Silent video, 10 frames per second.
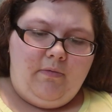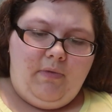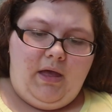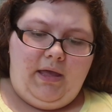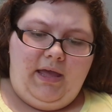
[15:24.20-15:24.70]

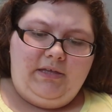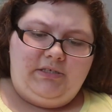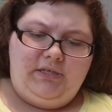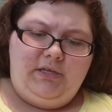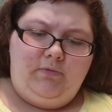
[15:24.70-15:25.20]
my
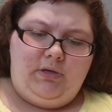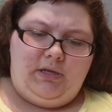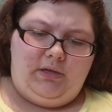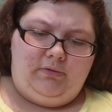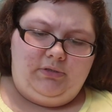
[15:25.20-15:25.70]
AC
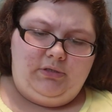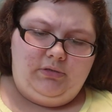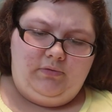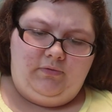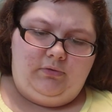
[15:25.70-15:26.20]
went out
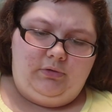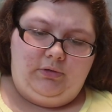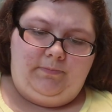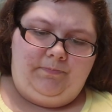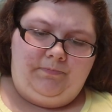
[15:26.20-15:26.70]
for